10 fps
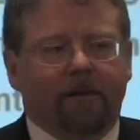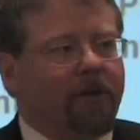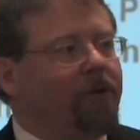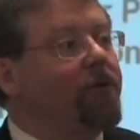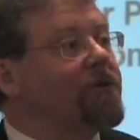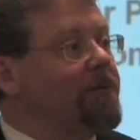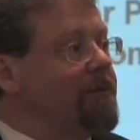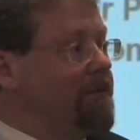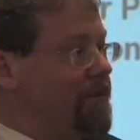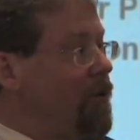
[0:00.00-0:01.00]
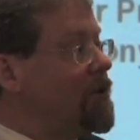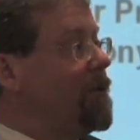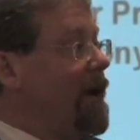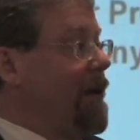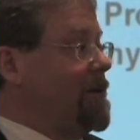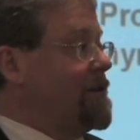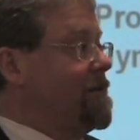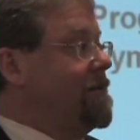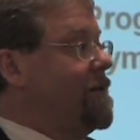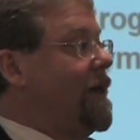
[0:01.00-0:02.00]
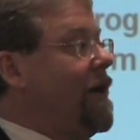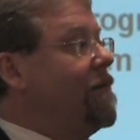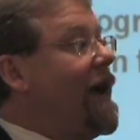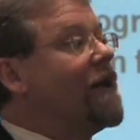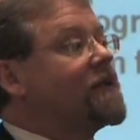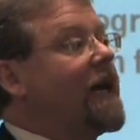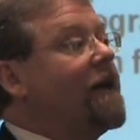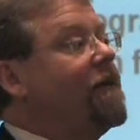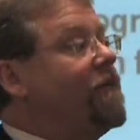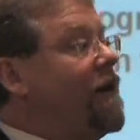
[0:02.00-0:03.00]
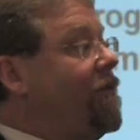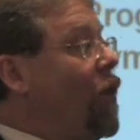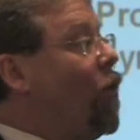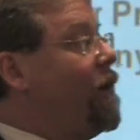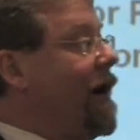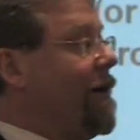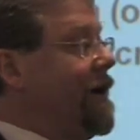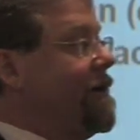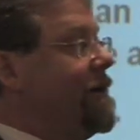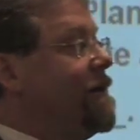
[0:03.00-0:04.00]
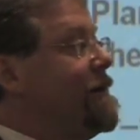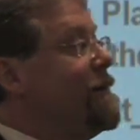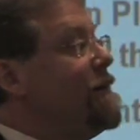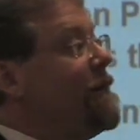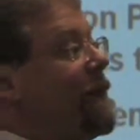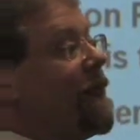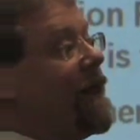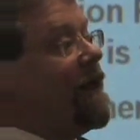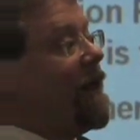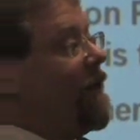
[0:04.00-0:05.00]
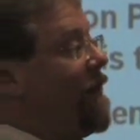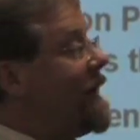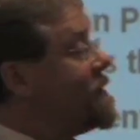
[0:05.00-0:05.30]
to do some things, okay, outside of the ordinary. That's